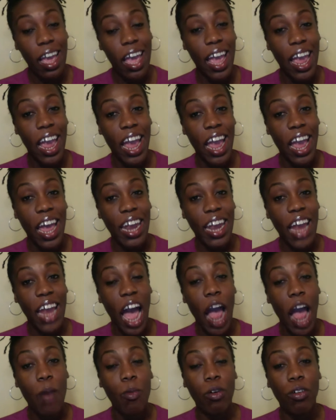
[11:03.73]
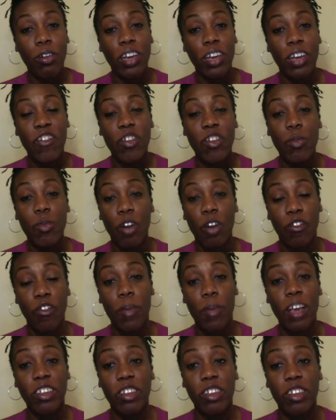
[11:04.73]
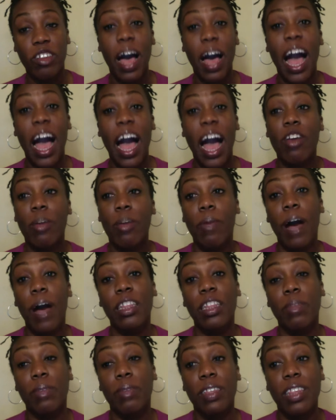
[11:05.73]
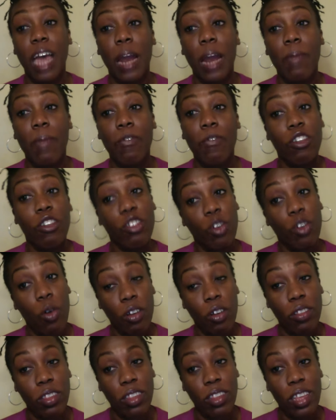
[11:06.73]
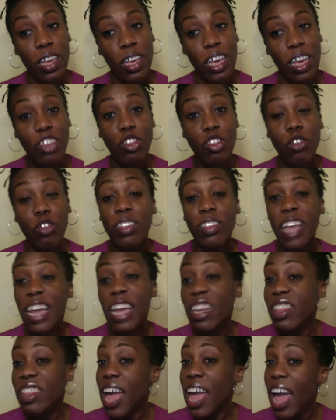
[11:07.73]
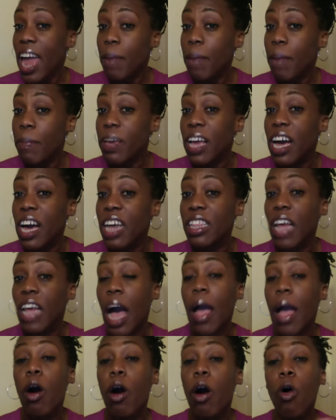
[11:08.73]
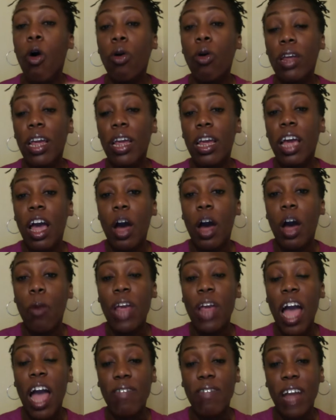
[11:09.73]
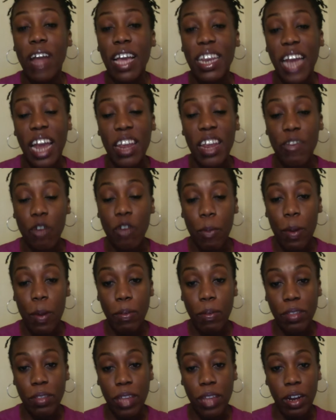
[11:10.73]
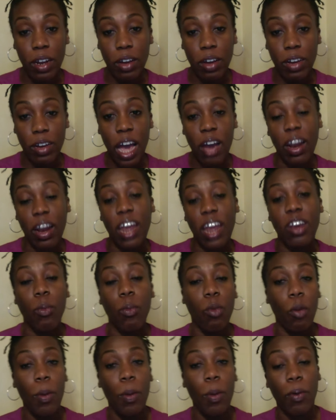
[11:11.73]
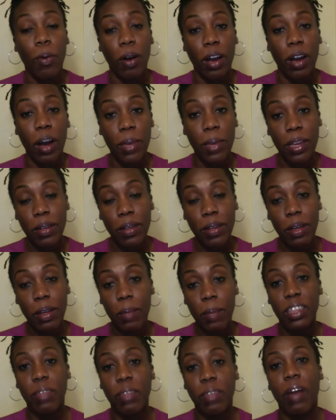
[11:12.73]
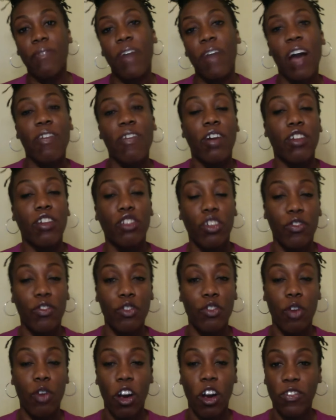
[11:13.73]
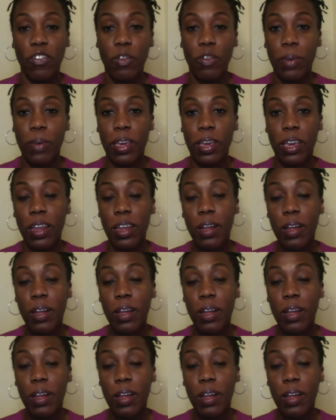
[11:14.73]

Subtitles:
and I will give you more information about how you can possibly sign up for his course. So stay to the end because we have like 94 people signed on now, and I know more people are coming because about 500 of you RSVP'd,